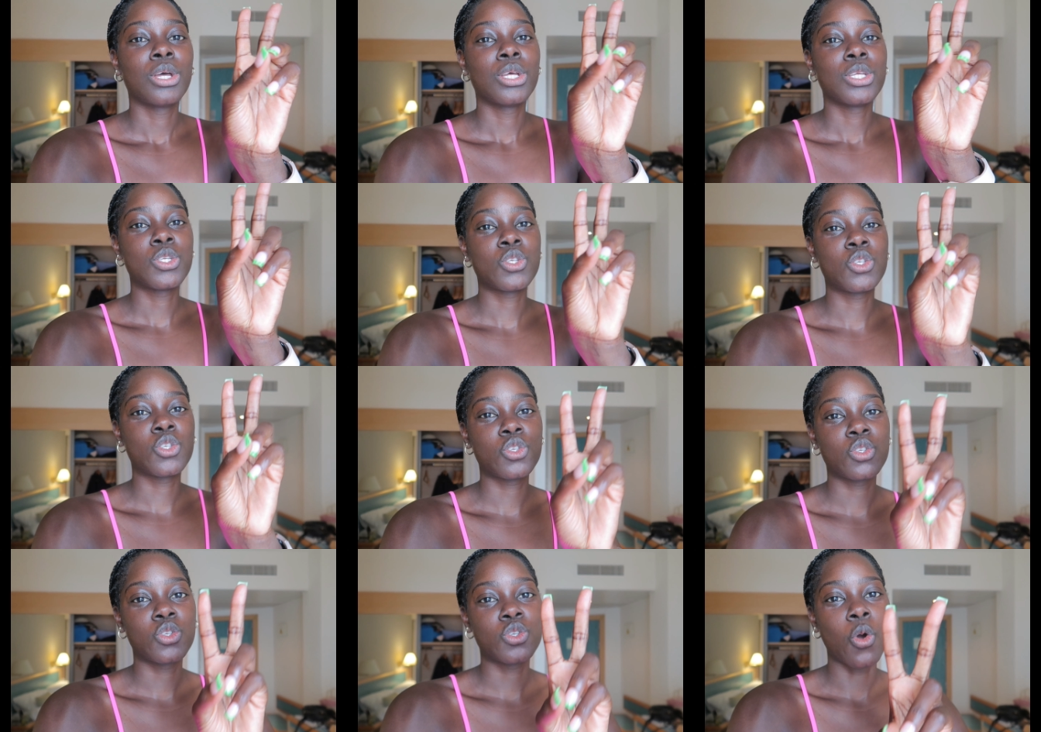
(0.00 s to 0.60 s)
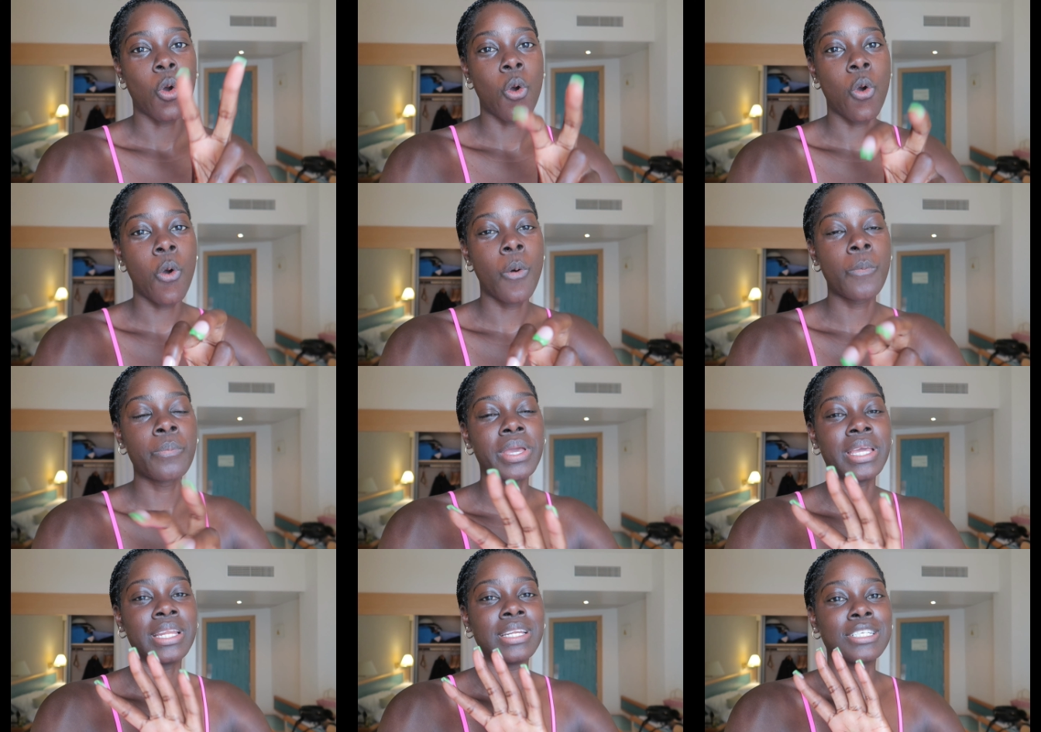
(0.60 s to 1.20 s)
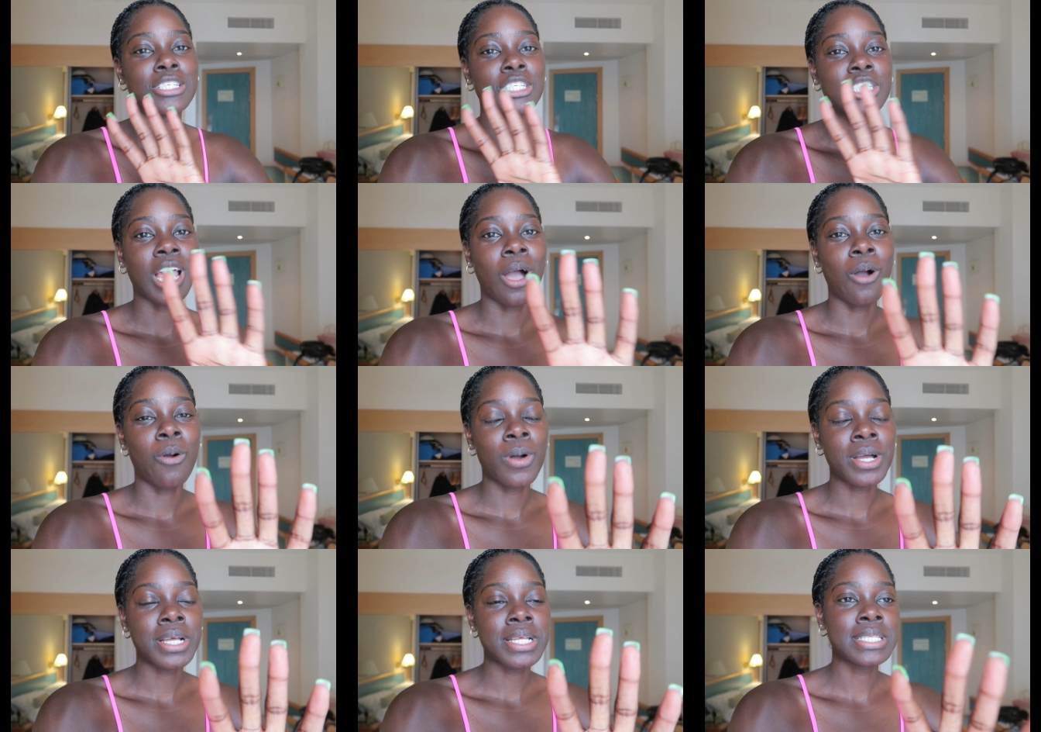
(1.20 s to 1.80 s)
storm and
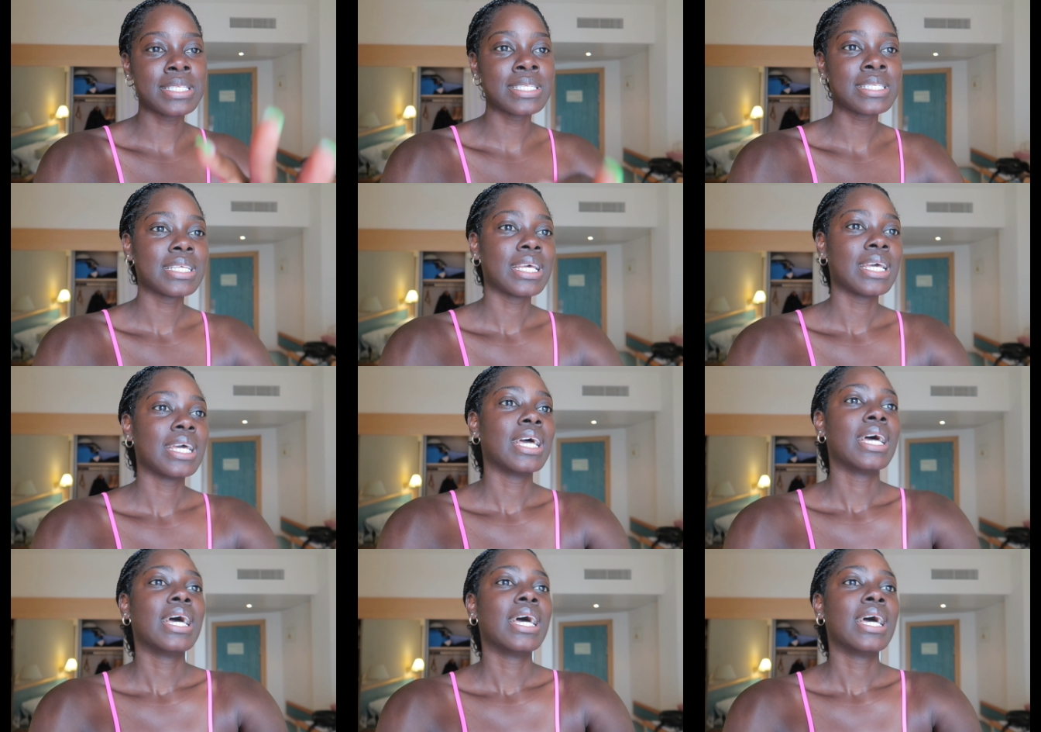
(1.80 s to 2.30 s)
showers